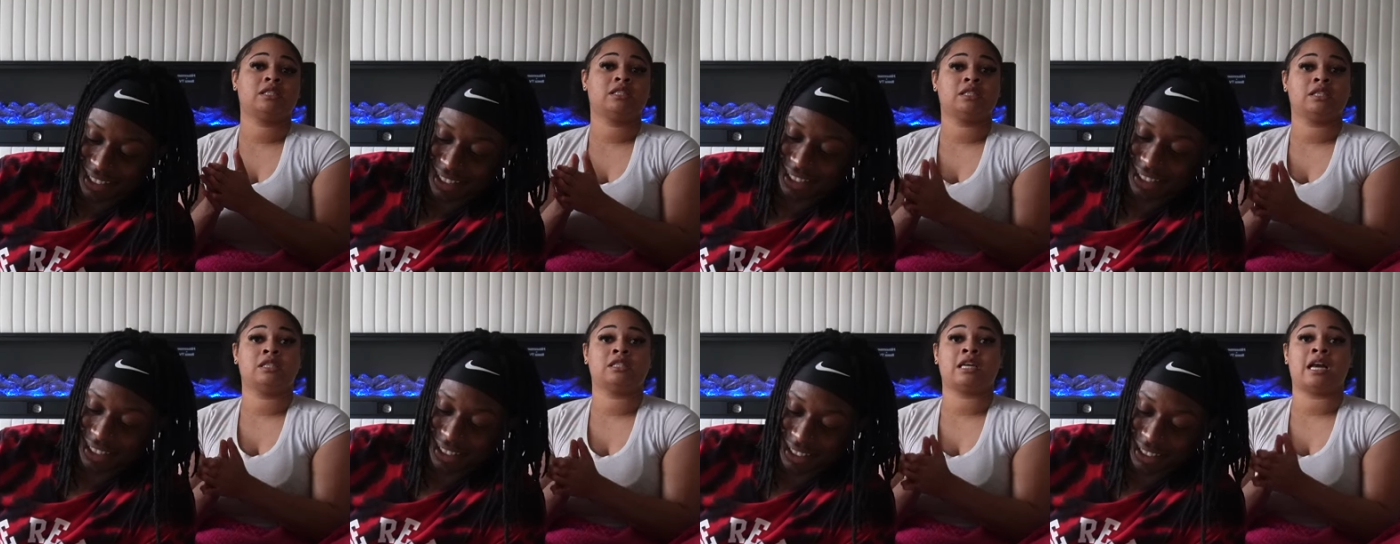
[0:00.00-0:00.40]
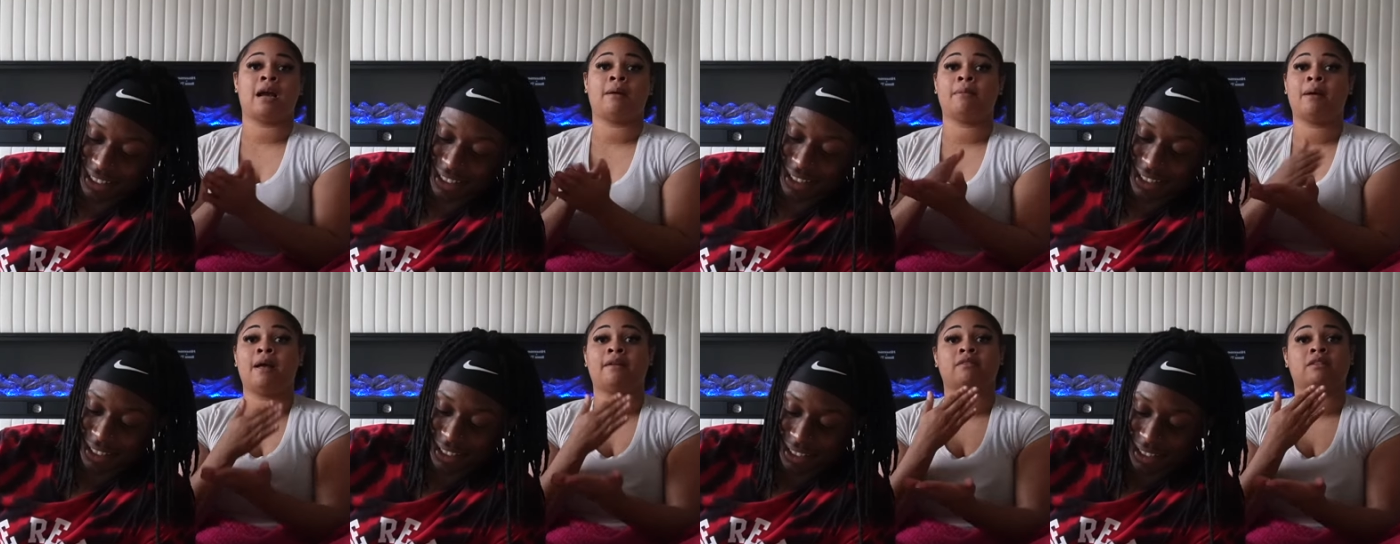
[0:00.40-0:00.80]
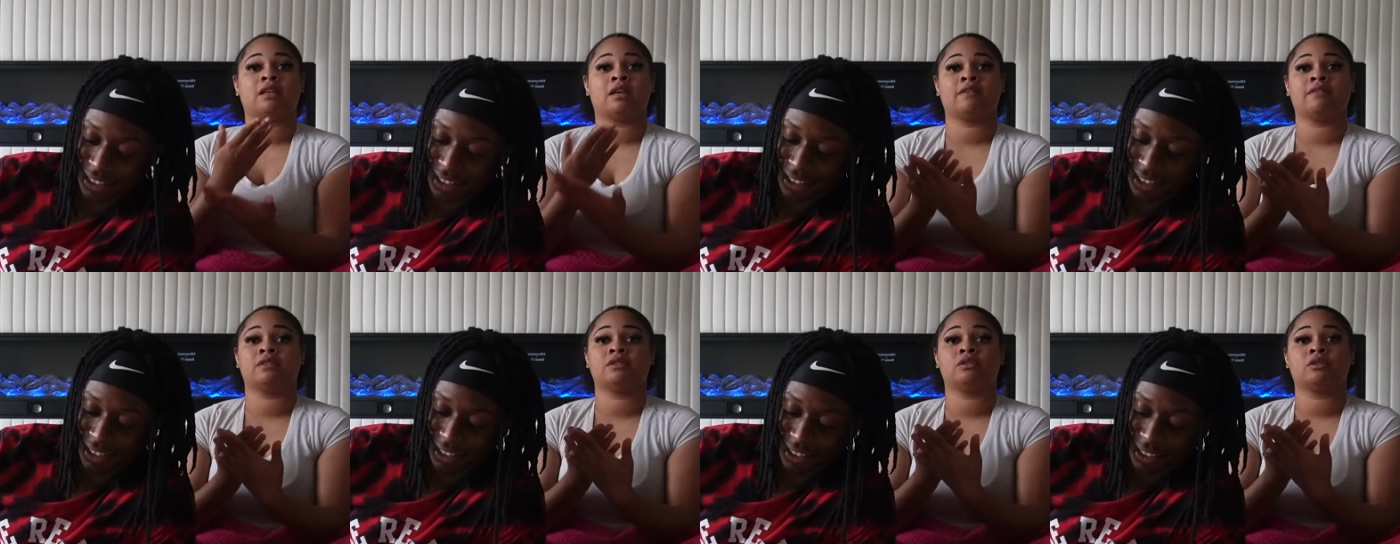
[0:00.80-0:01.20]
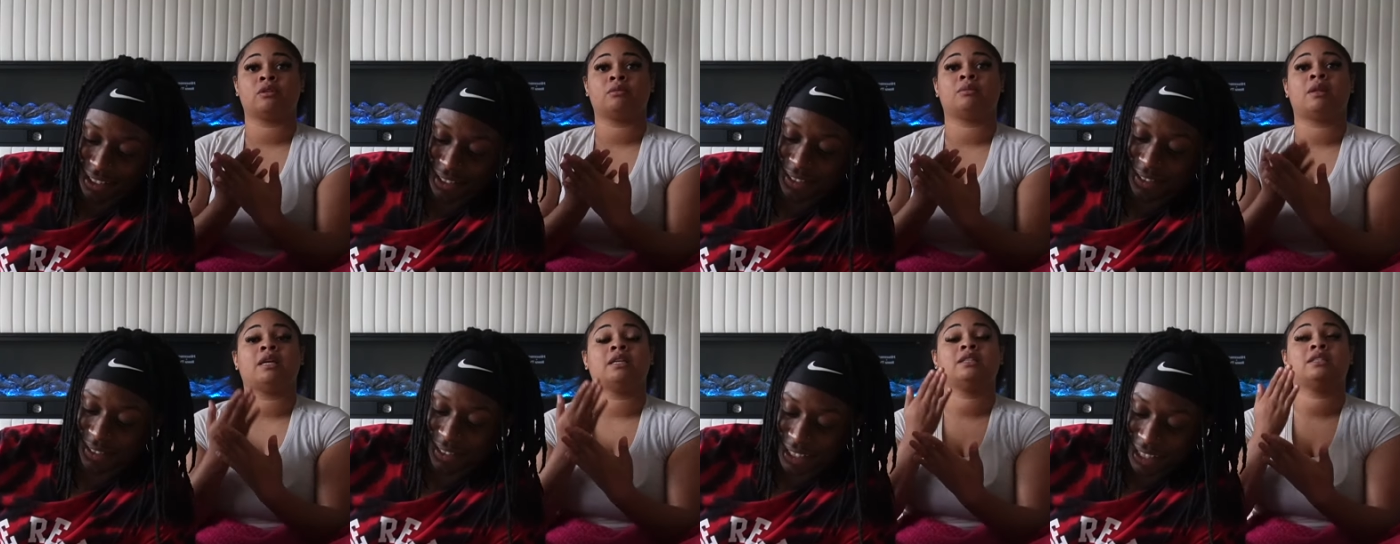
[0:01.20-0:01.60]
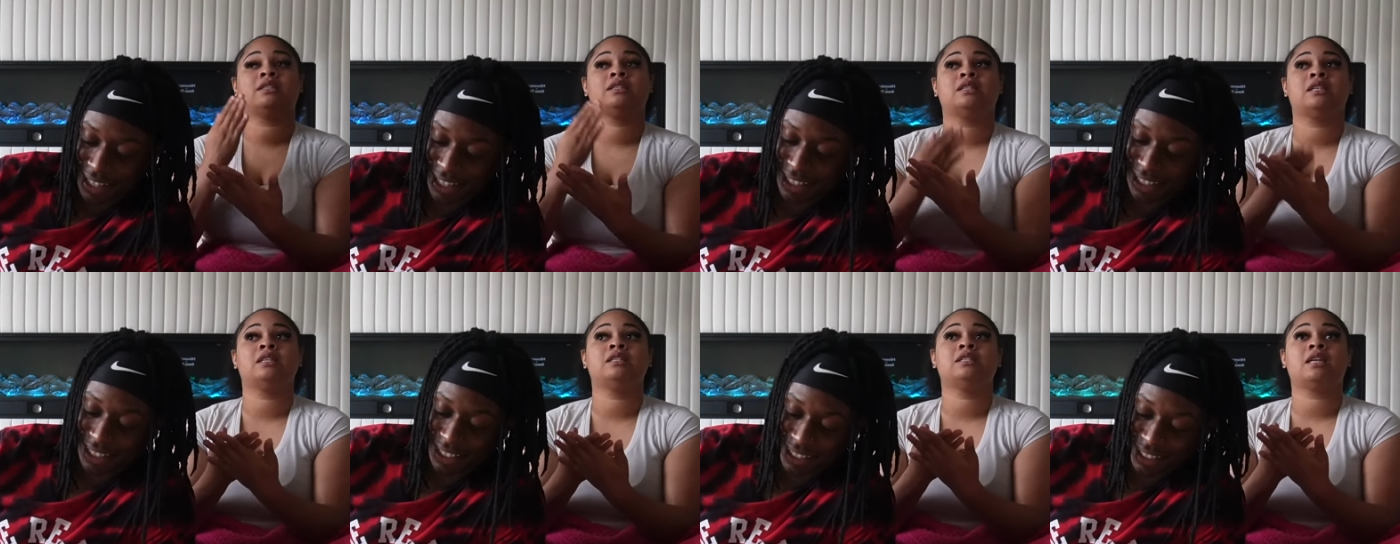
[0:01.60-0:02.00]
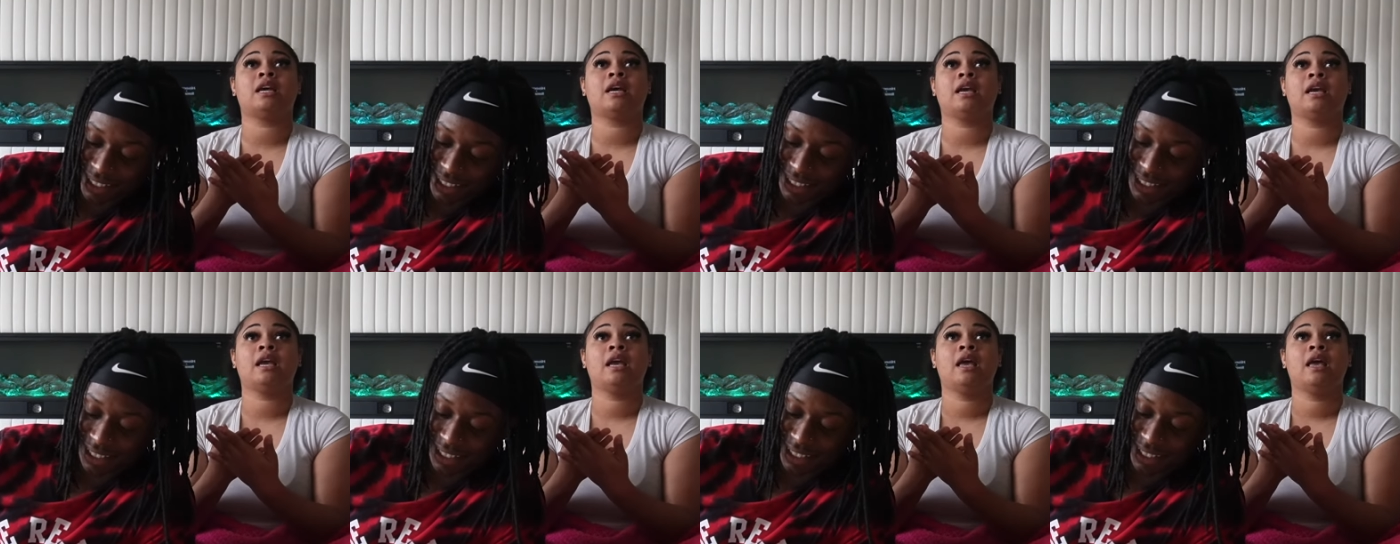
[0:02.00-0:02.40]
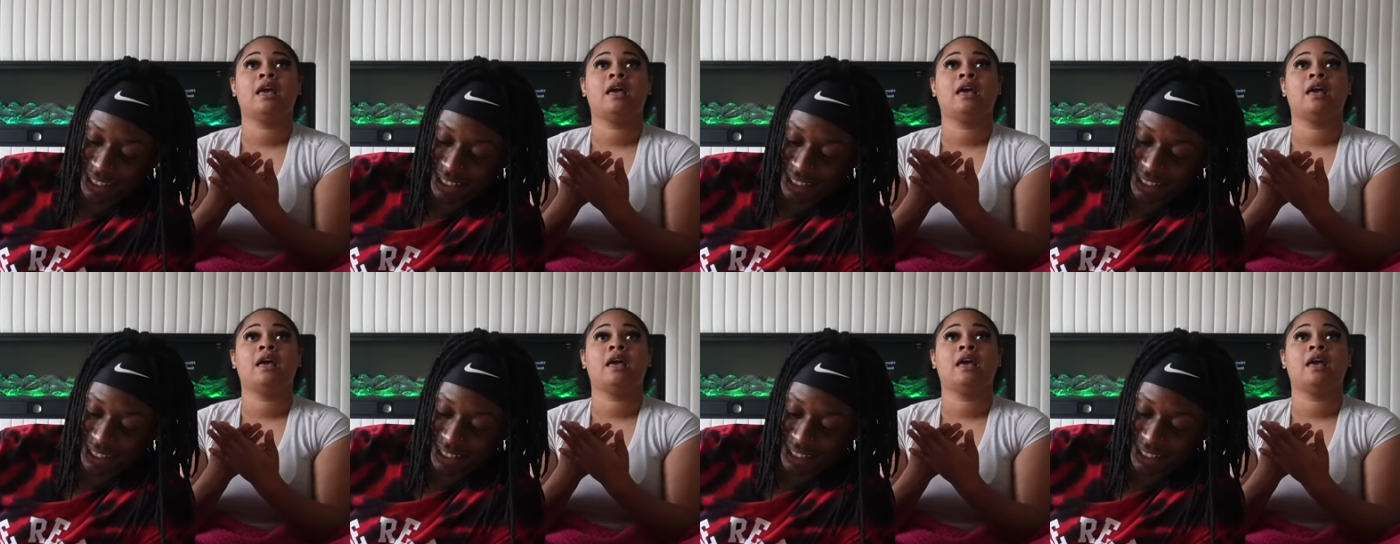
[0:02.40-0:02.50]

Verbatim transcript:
Speaker 1: CJ. I'm gonna have to give it to him. Like, CJ